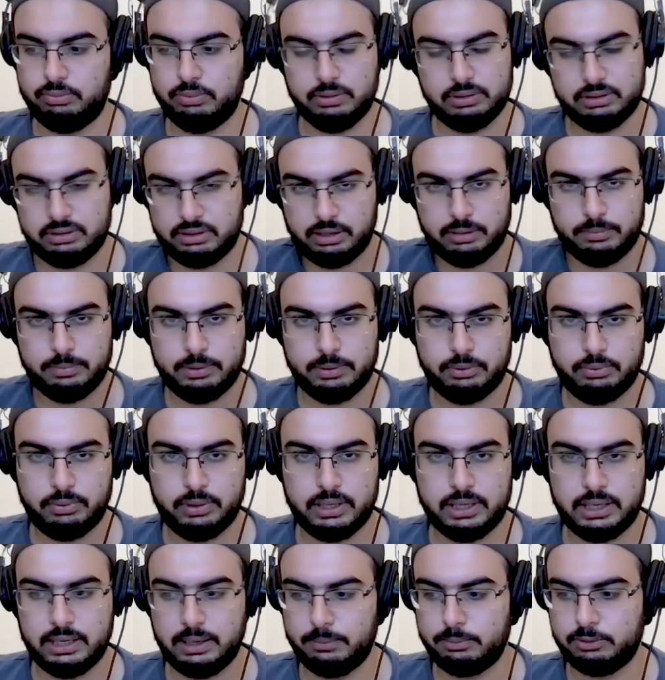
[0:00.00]
they'll be
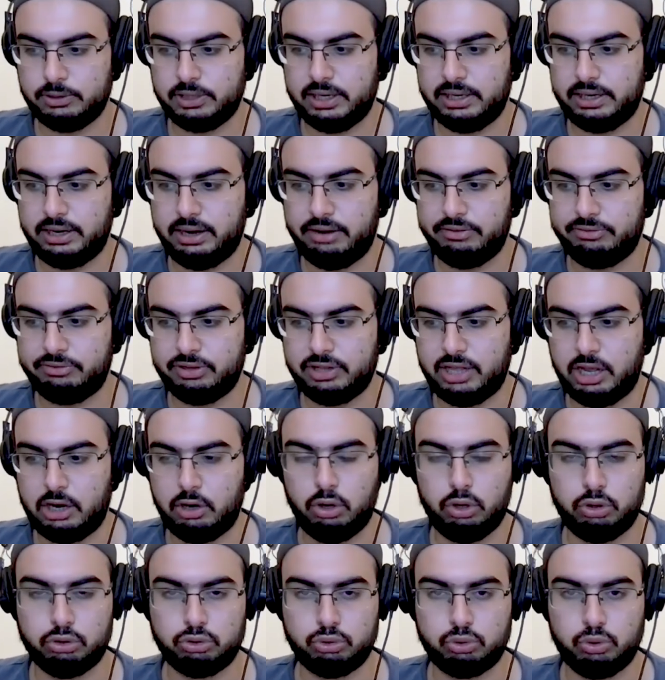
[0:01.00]
really upset after that
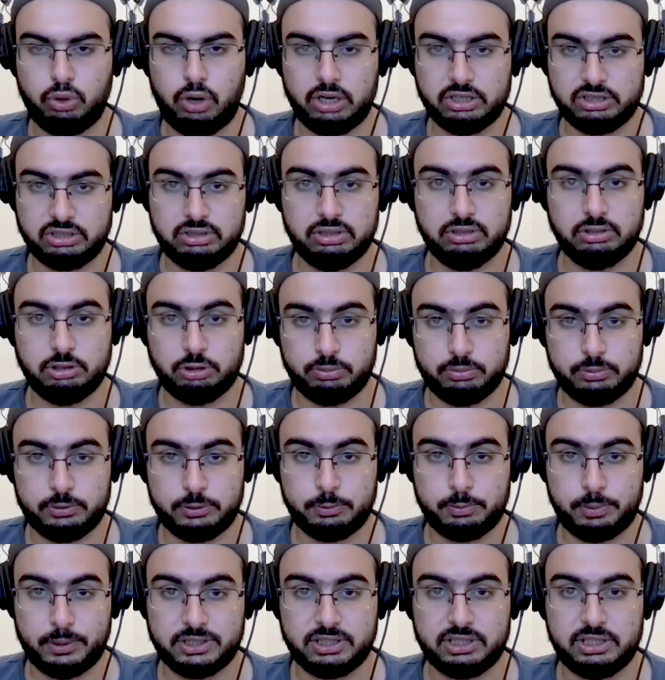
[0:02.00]
loss to Arsenal,
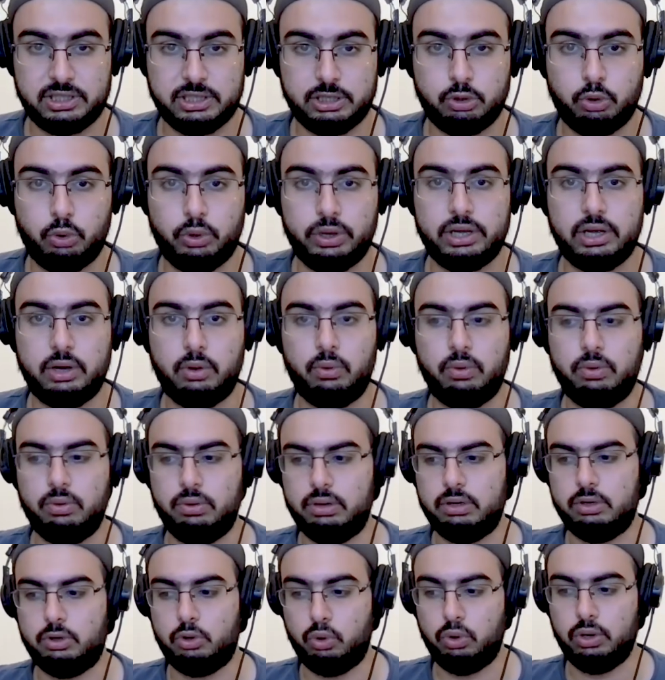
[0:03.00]
especially going a
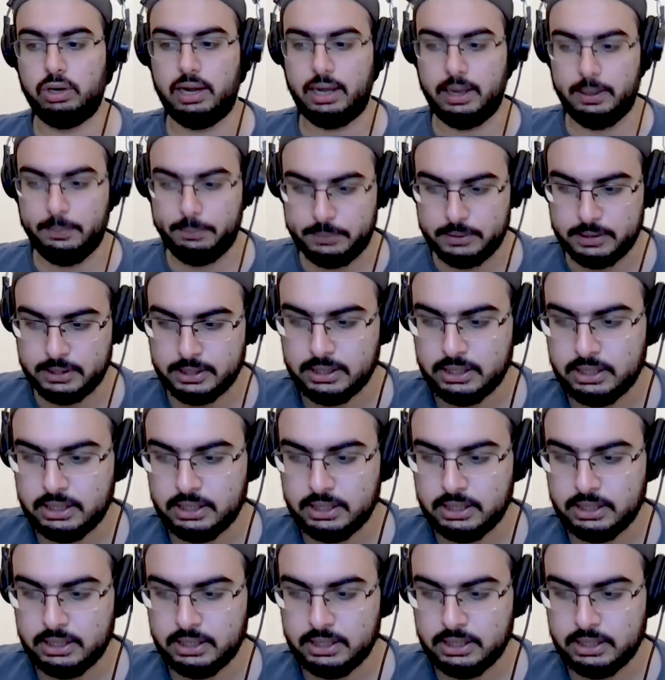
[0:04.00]
goal up.